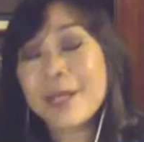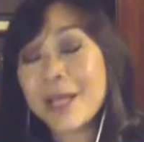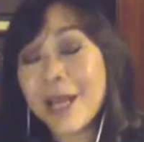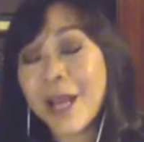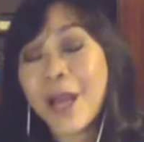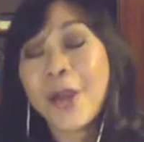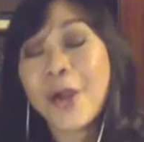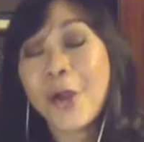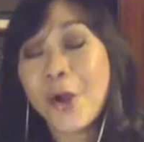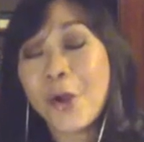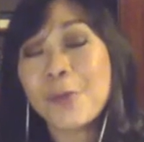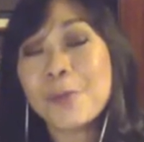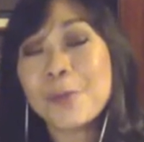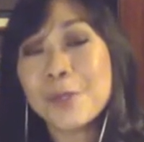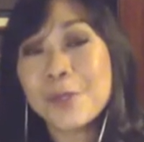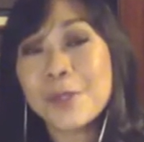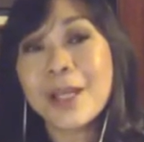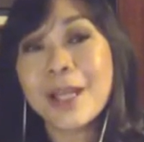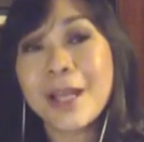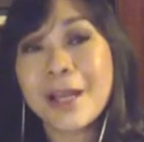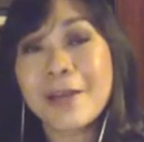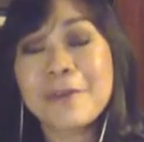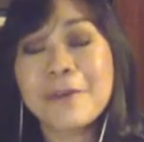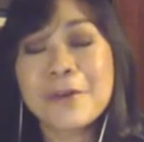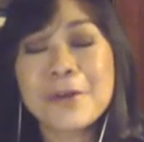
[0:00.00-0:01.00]
I mean, I hope
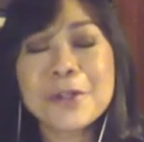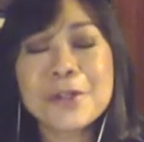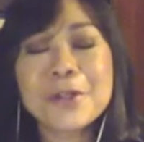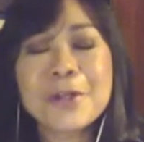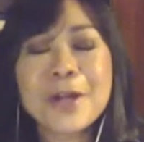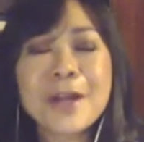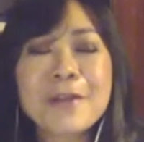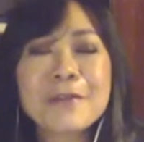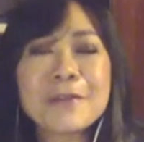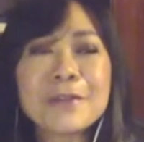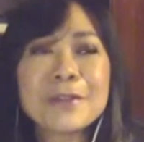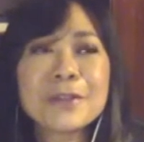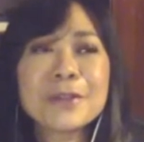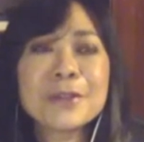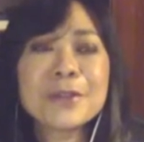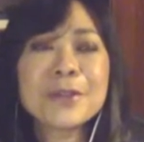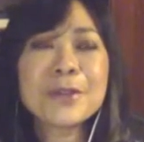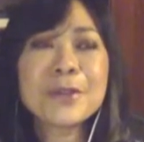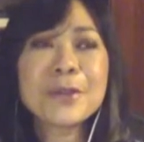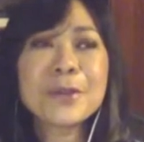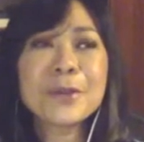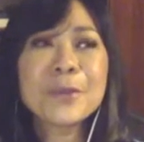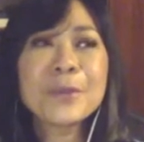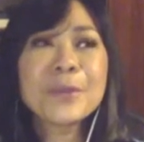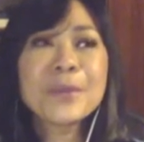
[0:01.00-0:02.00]
you love our drivers
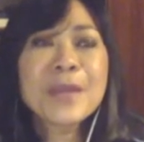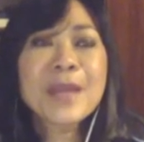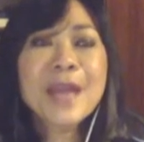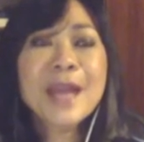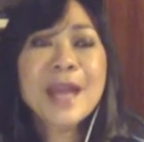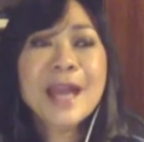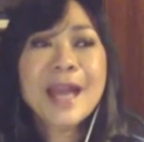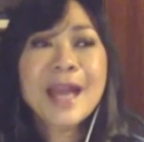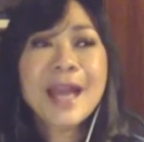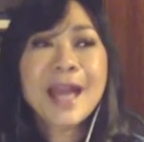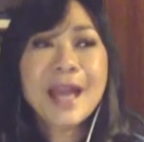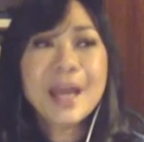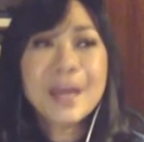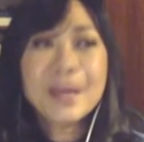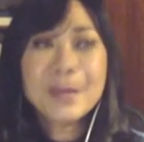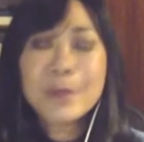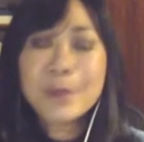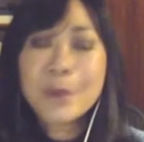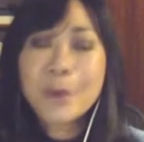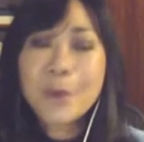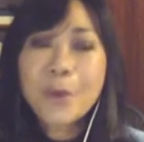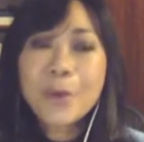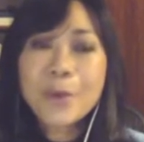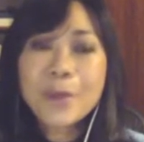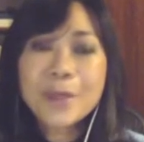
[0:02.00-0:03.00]
too. And
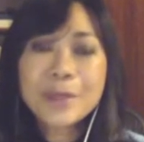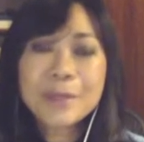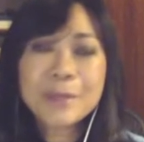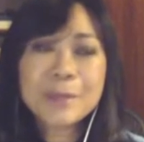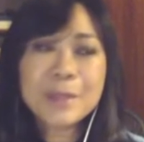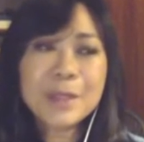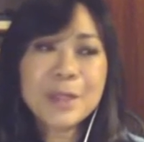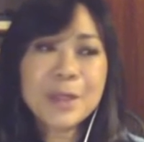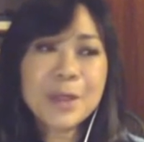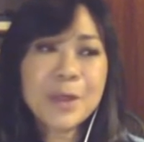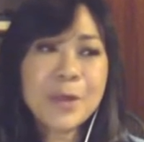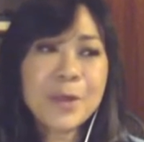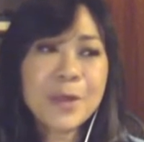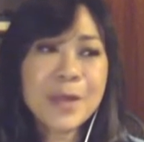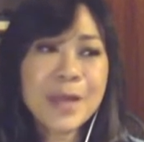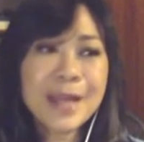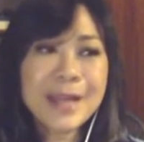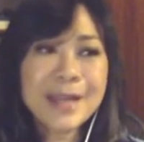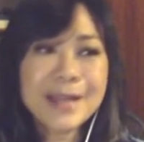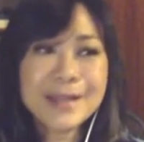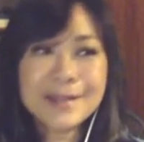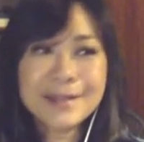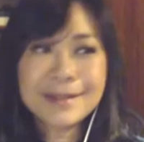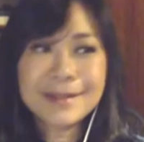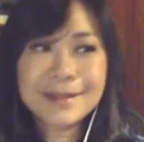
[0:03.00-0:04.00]
we've always been known
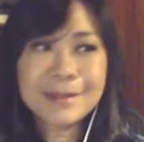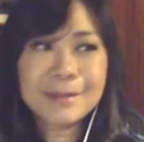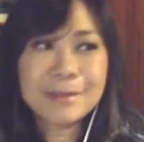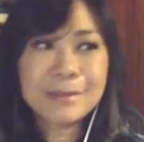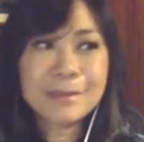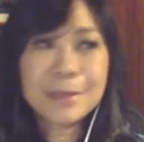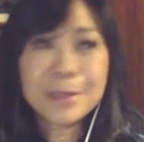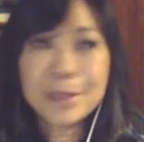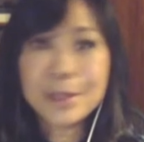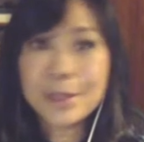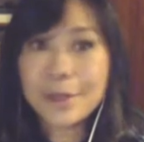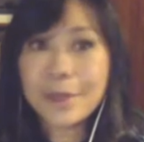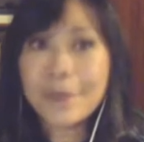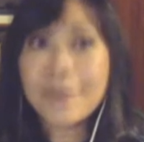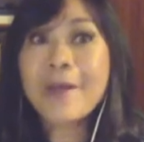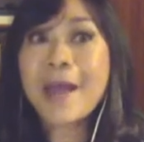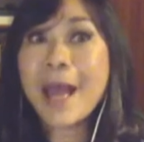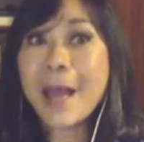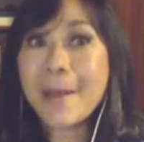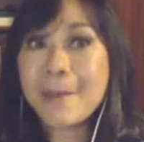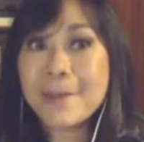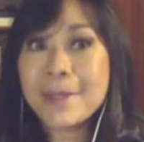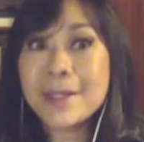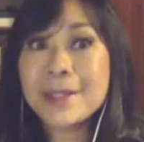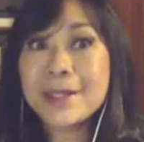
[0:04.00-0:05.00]
as the bird of
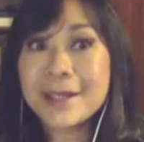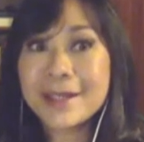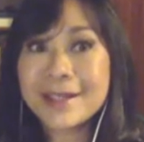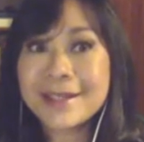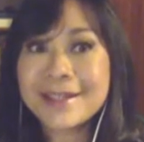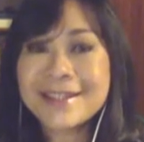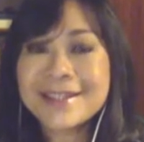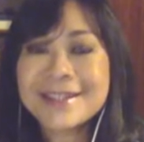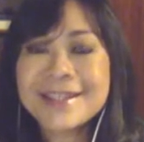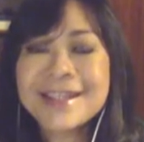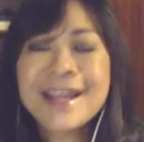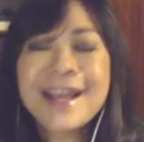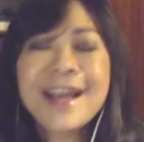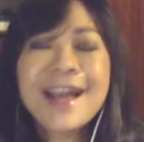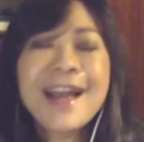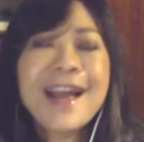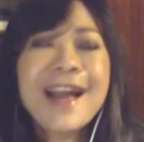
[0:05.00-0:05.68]
happiness.